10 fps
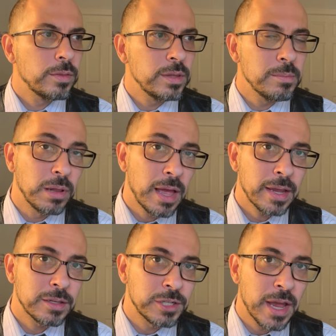the
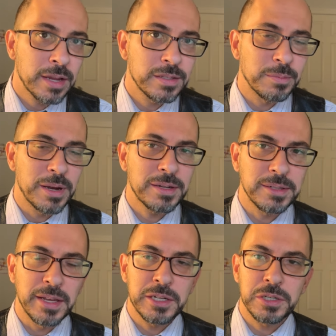black jackets in my
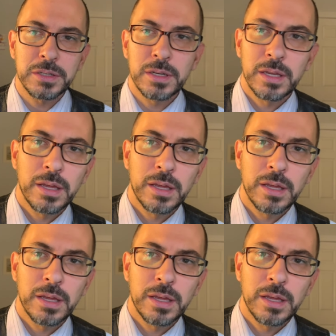collection.